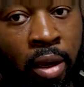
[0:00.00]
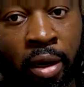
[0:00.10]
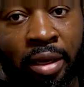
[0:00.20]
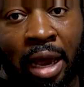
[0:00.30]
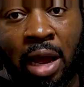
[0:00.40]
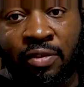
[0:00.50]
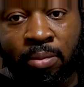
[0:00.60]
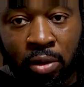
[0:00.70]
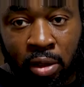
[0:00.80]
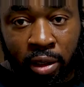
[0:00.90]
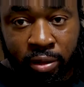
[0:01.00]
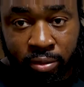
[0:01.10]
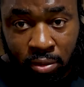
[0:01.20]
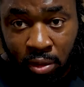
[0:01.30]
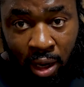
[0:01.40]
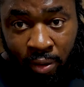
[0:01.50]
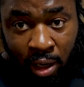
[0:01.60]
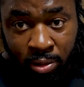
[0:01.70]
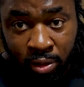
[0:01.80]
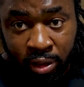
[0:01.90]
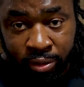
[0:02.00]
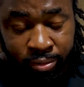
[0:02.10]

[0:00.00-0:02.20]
Cause I don't have a blue car. I don't got a blue car.